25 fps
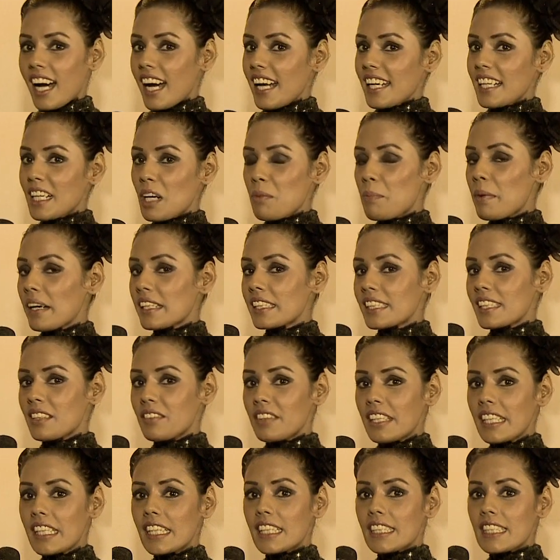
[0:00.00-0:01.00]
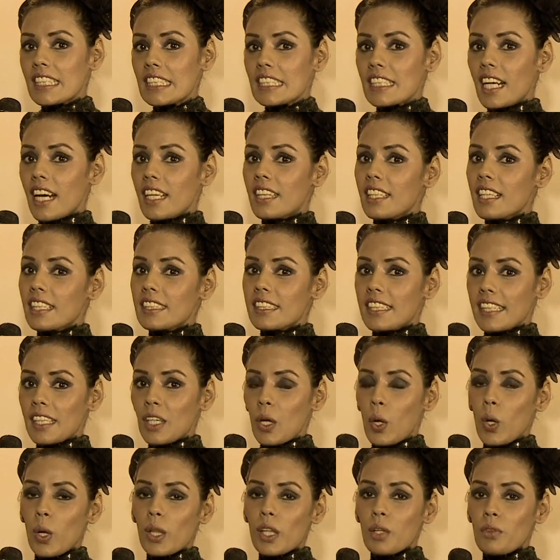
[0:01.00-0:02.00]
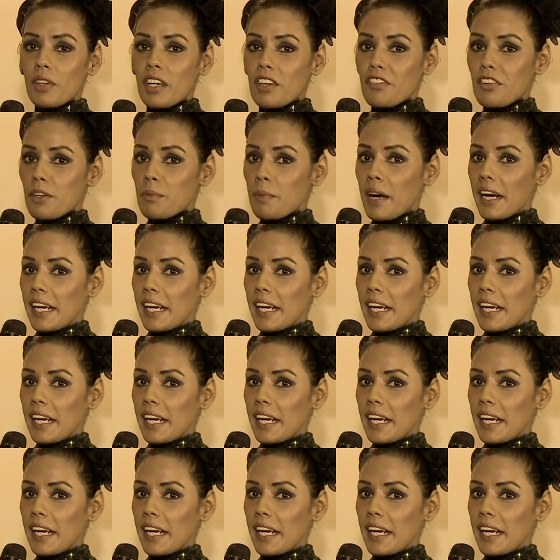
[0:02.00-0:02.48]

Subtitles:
Hi Kappa TV, this is Sadhana Singh all the way from